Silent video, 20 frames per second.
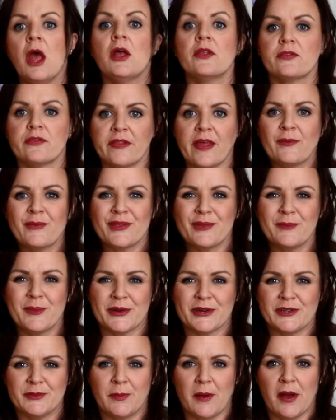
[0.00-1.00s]
So that was a
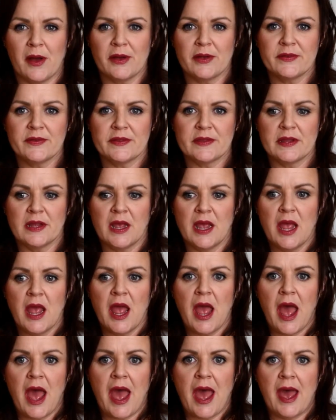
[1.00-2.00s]
Birchbox.
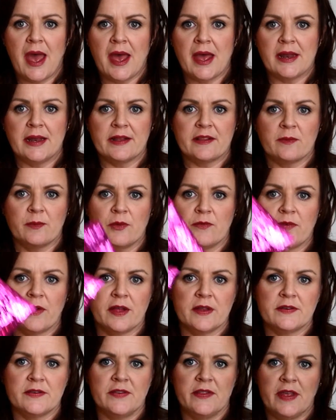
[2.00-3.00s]
And let's move
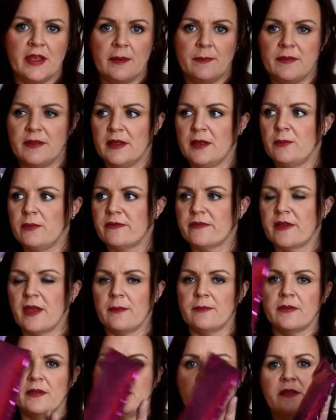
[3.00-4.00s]
on to the Ipsy, which
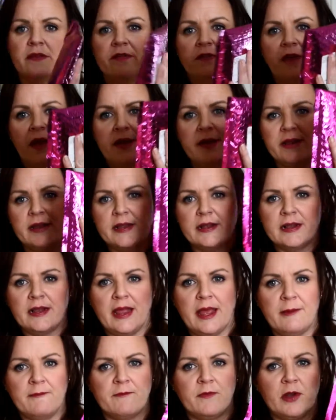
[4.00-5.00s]
comes in this shiny little
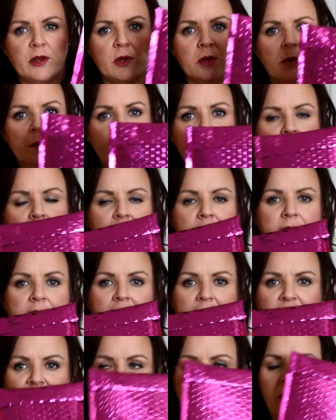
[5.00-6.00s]
envelope. It
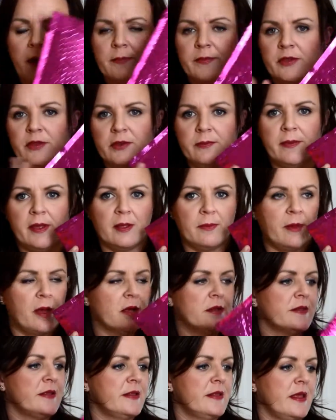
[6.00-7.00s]
actually comes in your
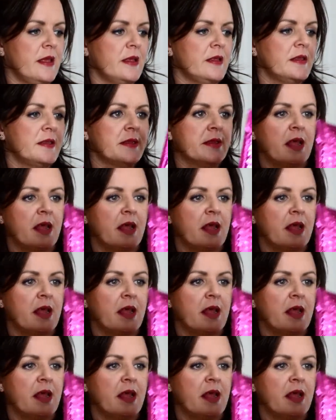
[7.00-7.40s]
mailbox in this.